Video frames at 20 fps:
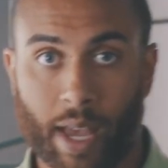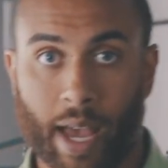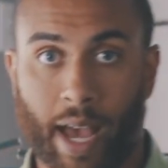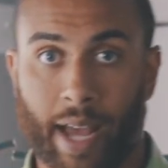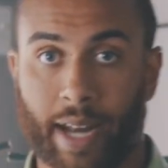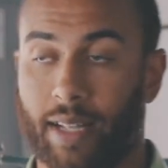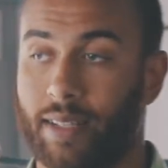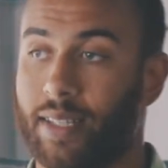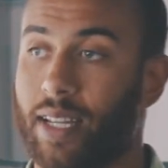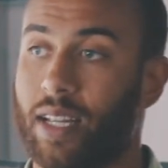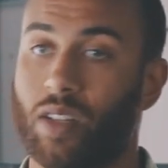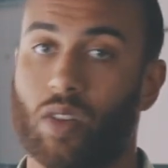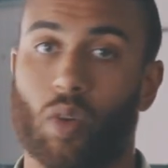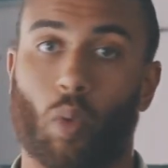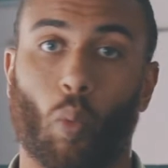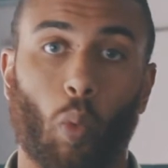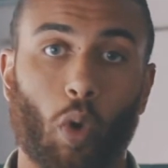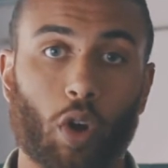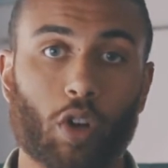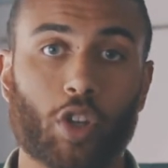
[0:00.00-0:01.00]
And he says,
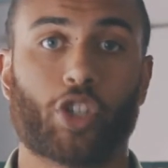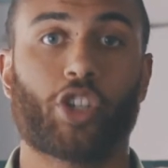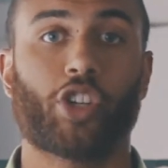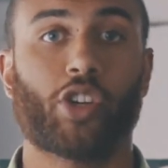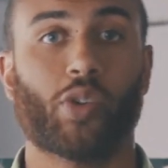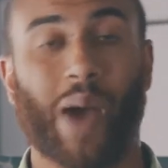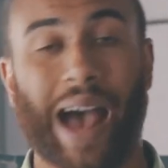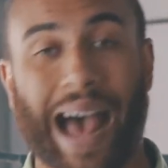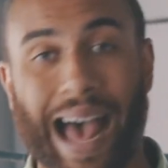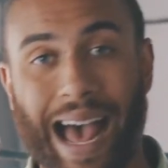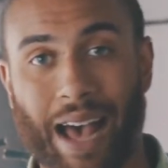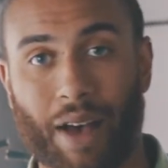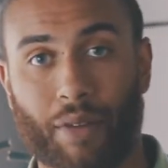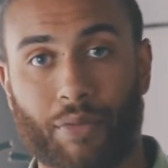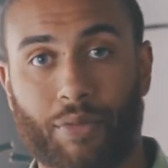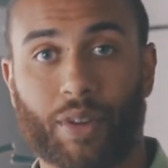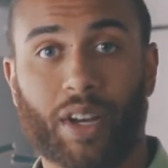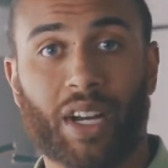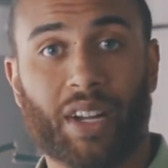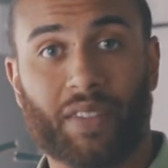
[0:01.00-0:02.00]
once you
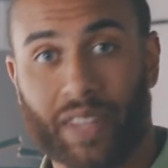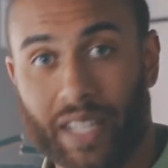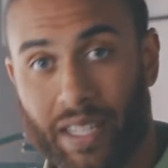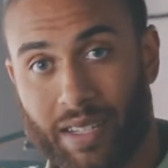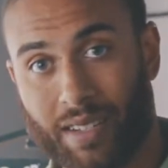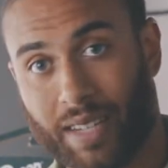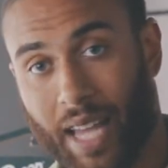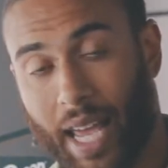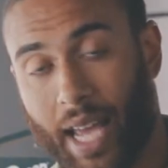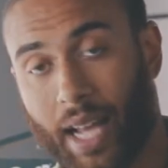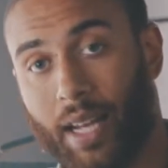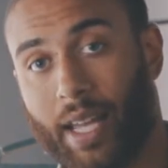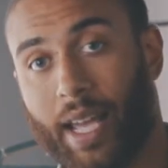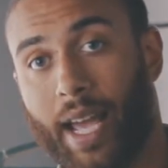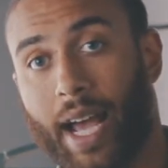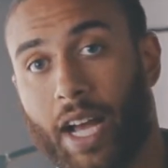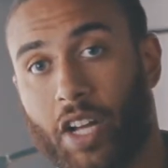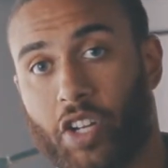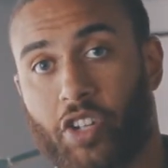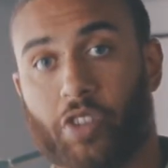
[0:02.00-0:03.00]
have this daily
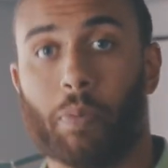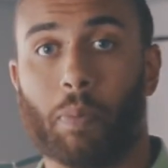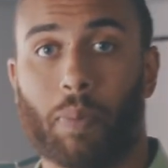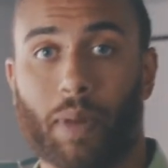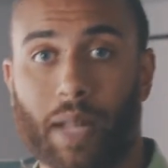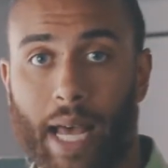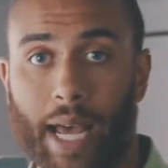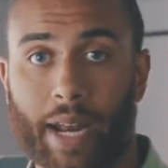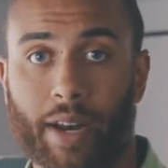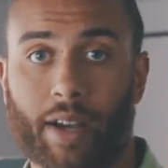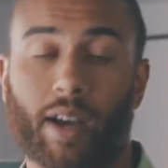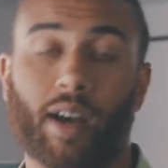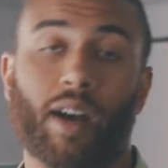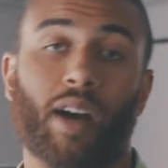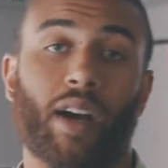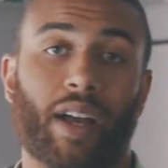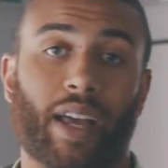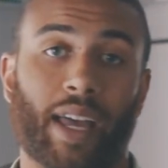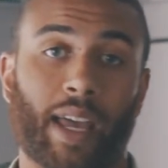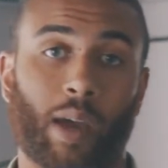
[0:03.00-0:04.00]
action planner,
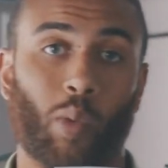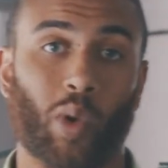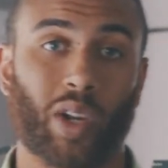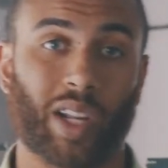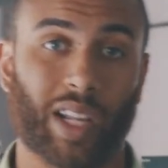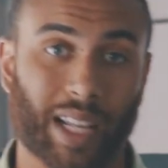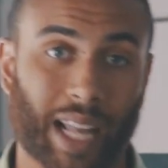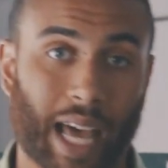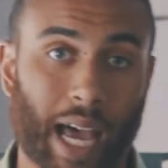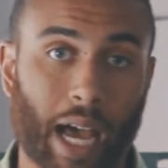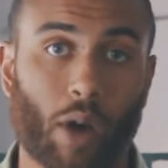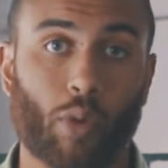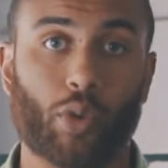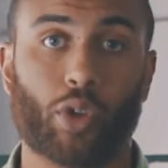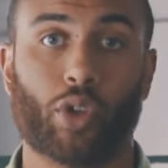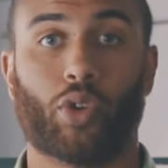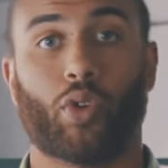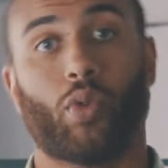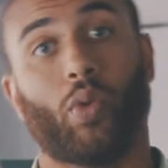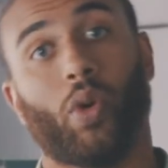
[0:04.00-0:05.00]
it will allow
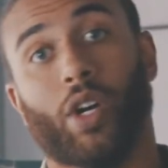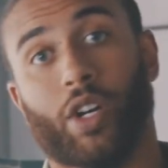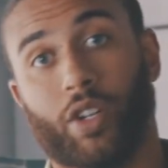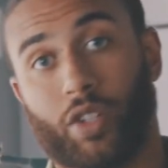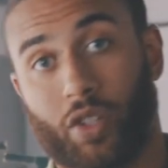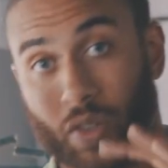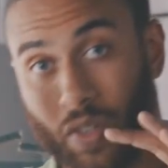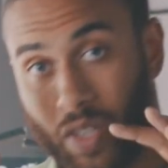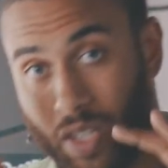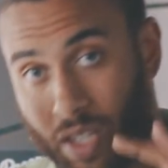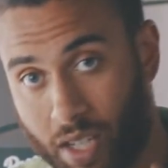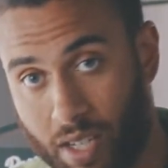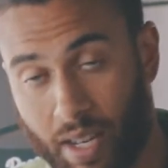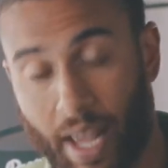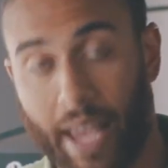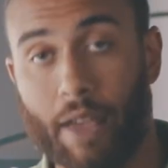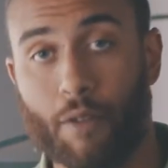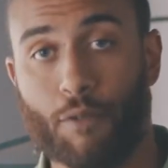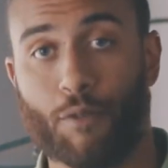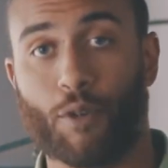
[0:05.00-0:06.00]
you to
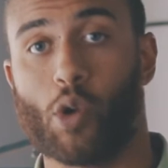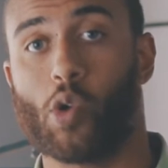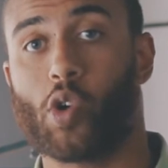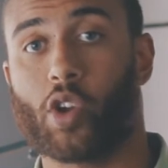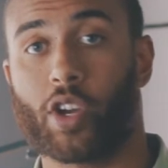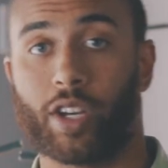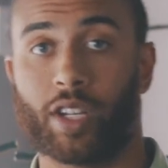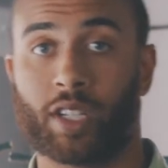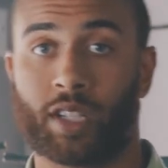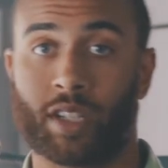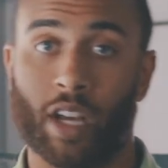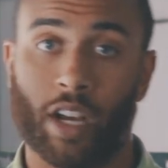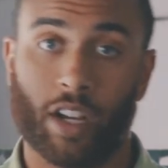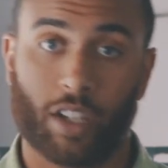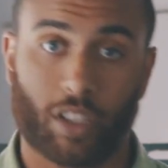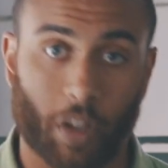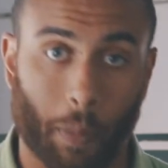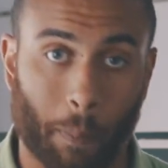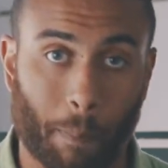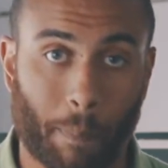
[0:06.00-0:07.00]
stay focused,
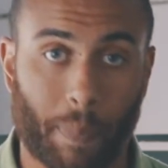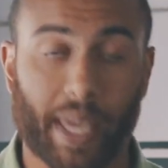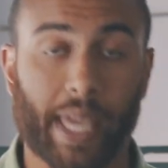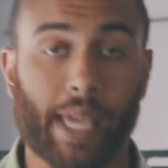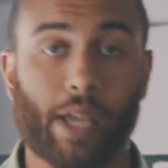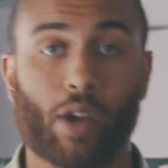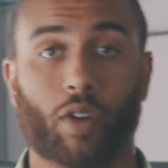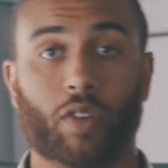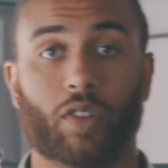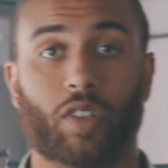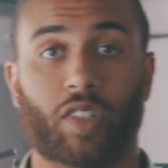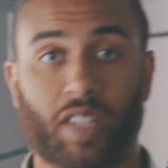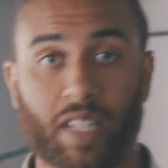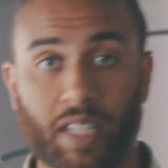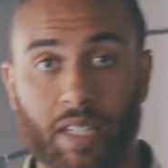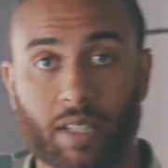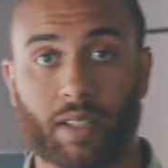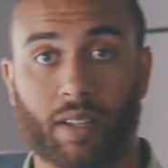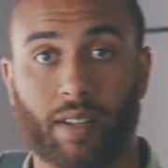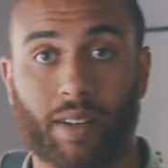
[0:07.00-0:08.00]
to be
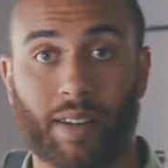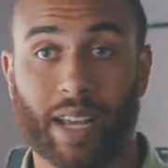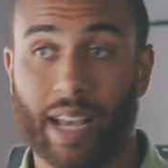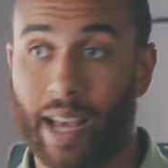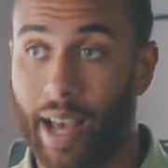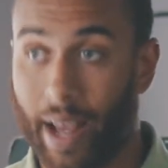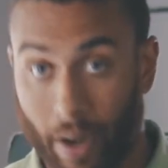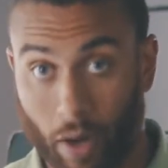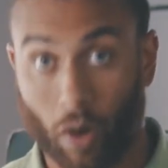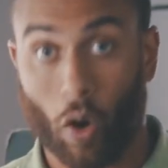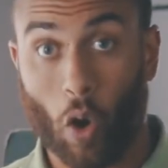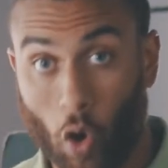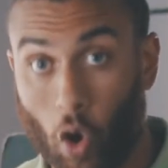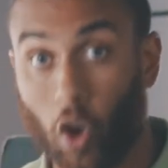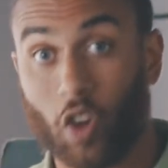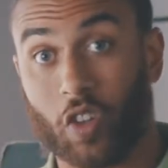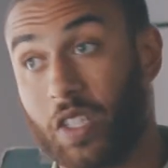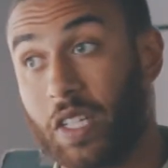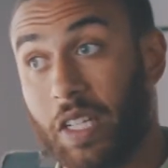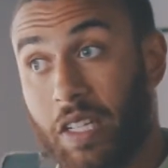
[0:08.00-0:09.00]
consistent, and
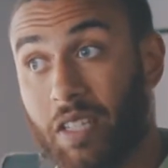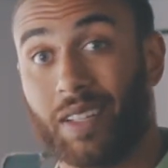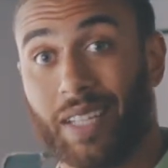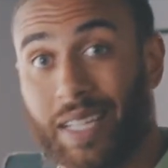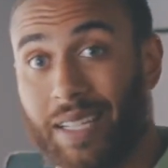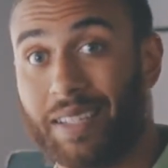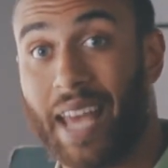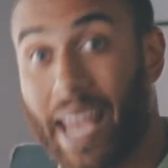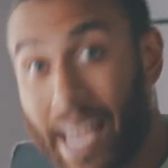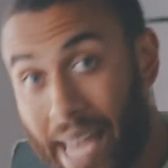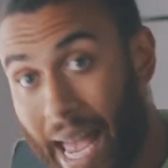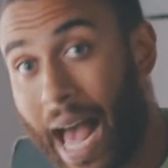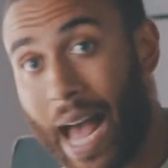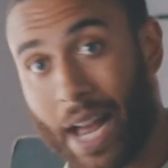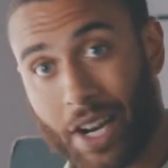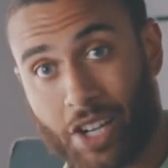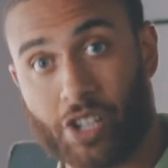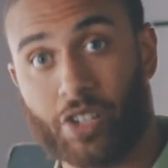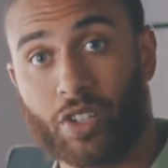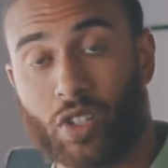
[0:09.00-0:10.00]
consistently take
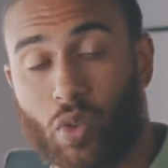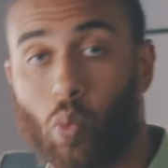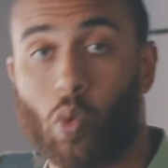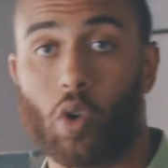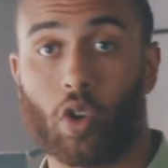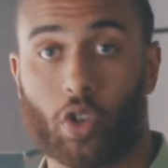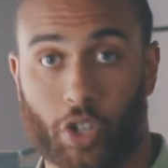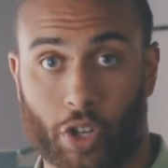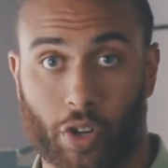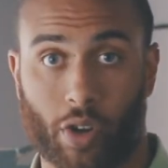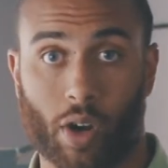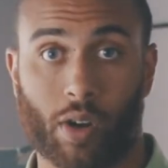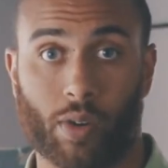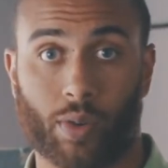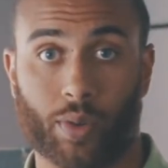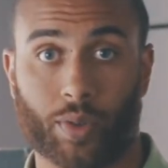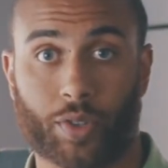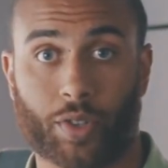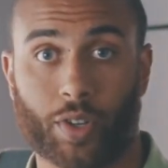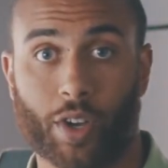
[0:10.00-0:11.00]
action towards your
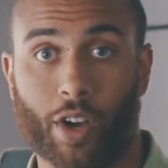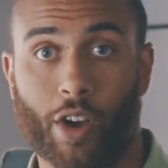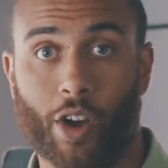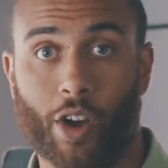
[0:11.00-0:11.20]
goals.